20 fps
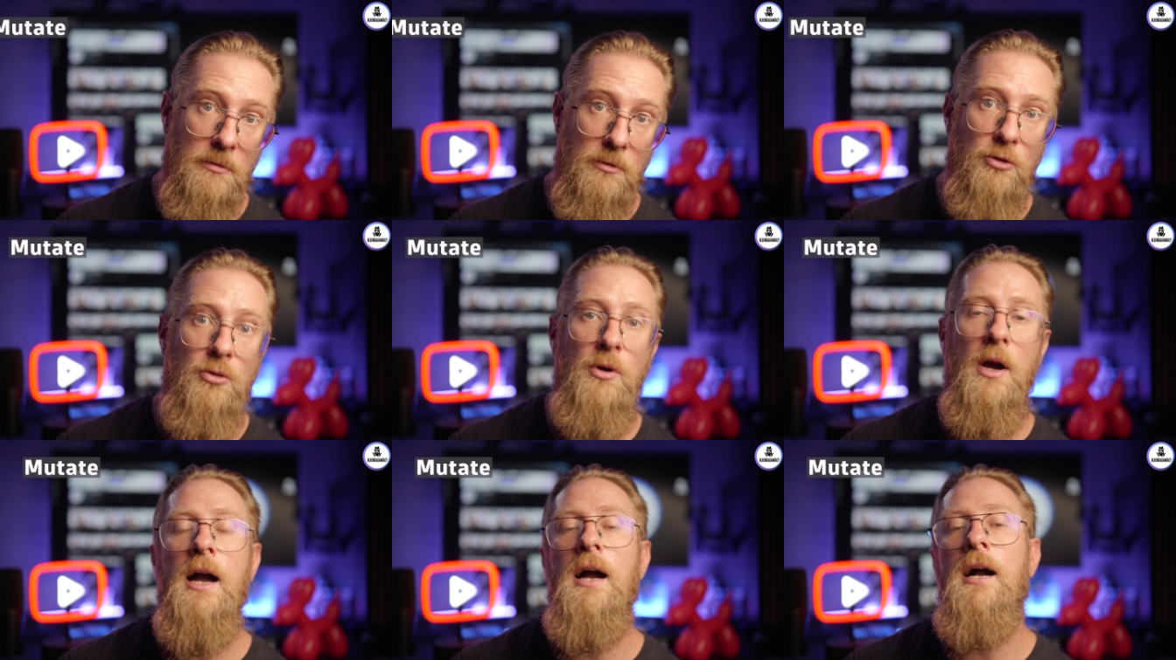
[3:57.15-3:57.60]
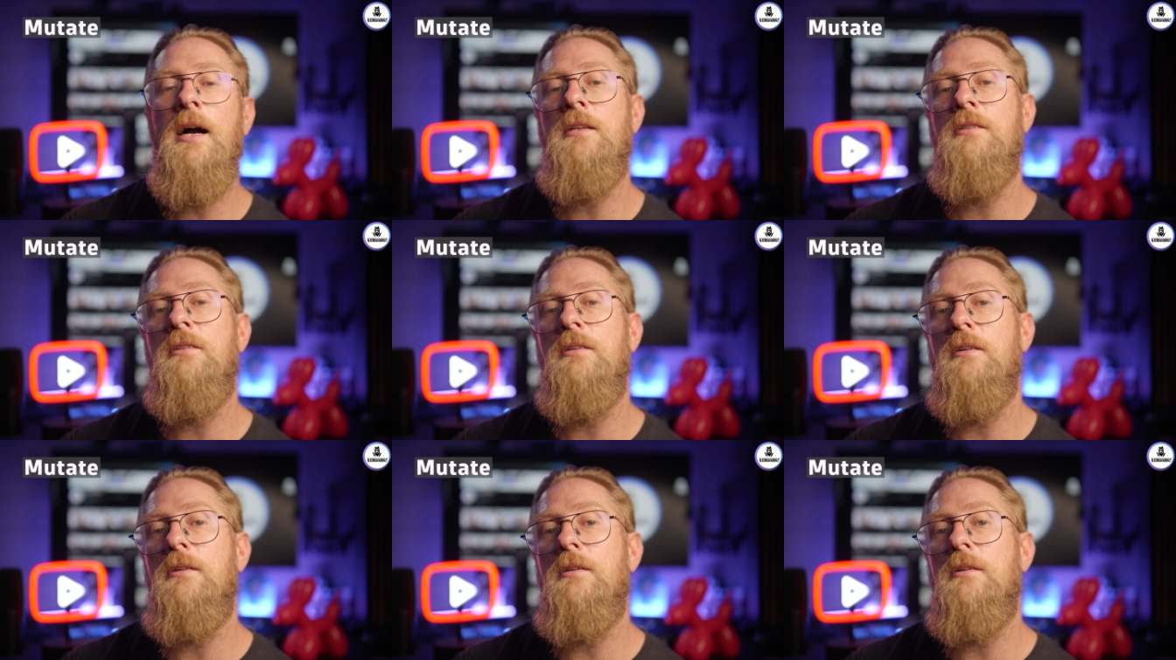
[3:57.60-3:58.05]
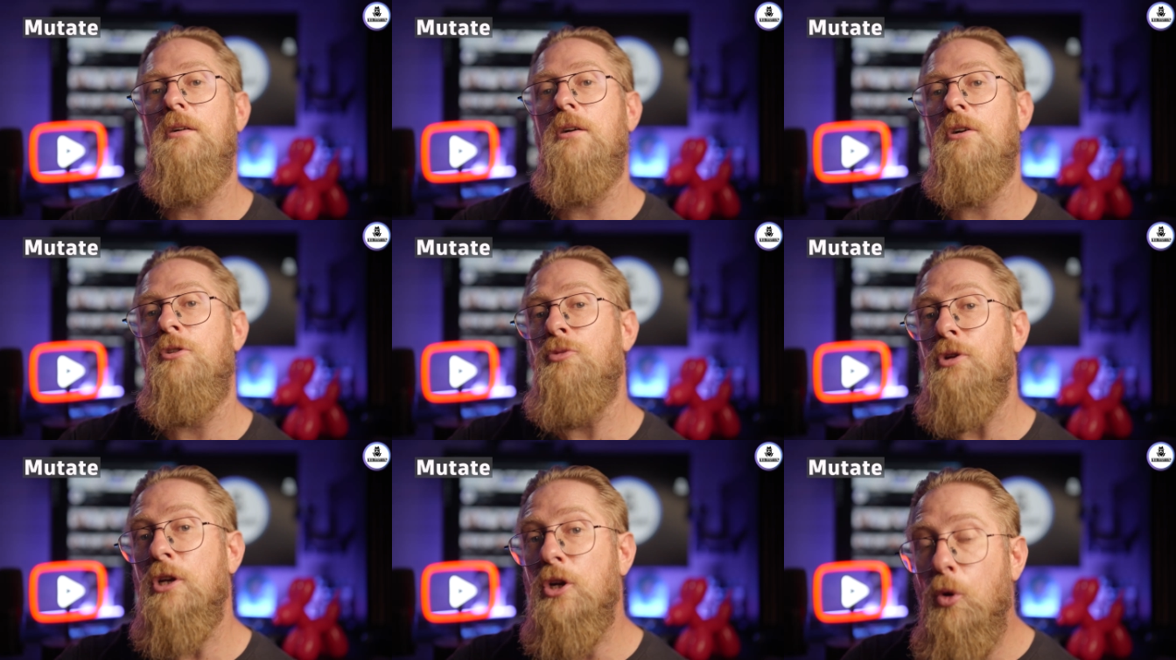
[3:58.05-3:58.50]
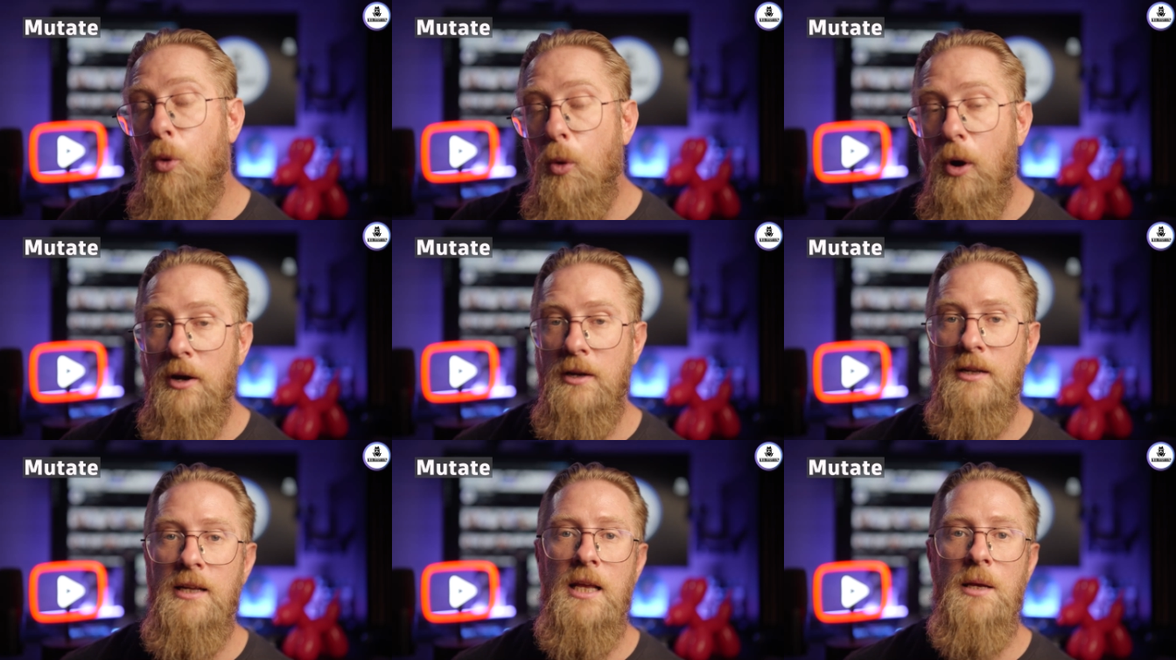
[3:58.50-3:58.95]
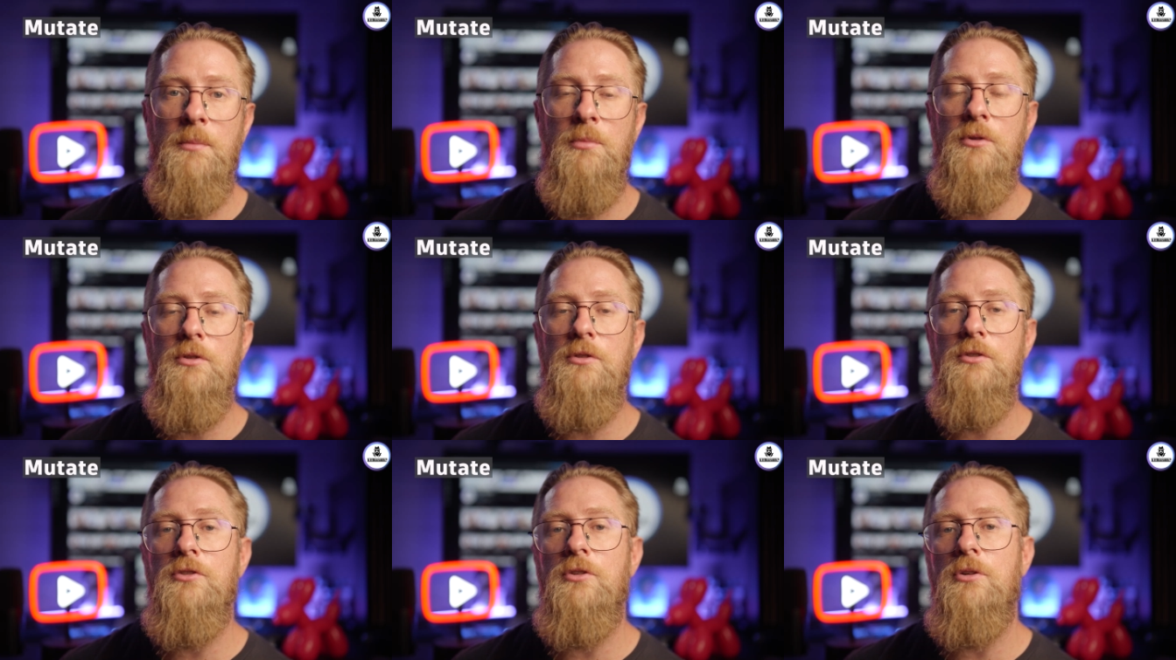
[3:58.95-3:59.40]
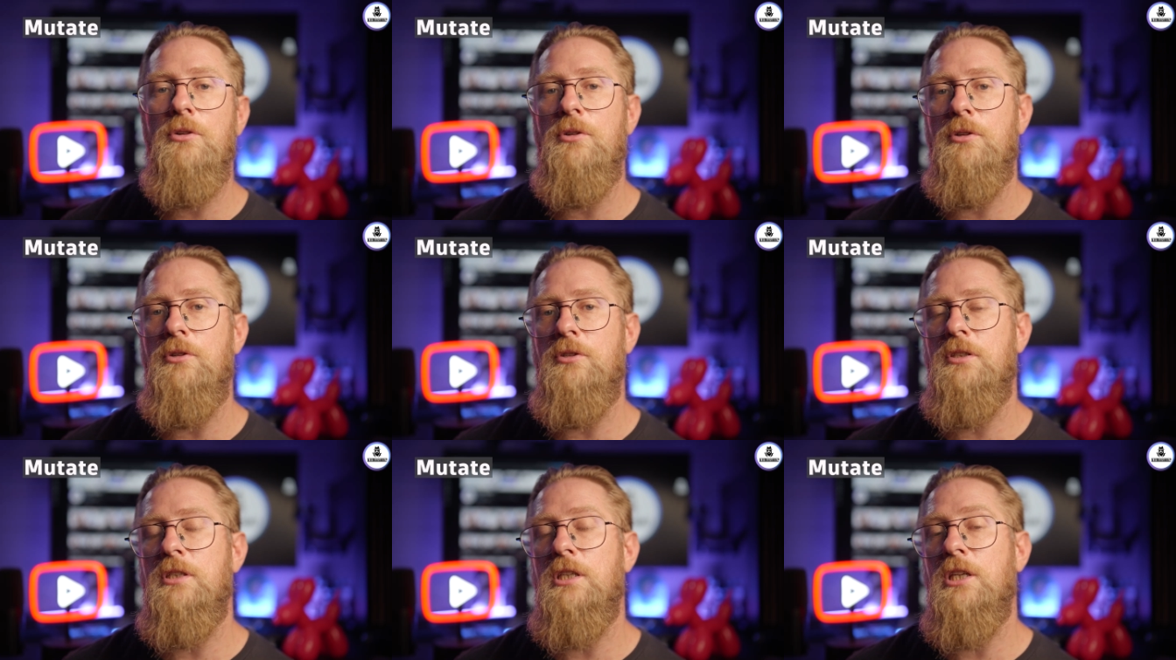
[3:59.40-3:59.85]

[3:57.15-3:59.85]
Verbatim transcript: to add required labels or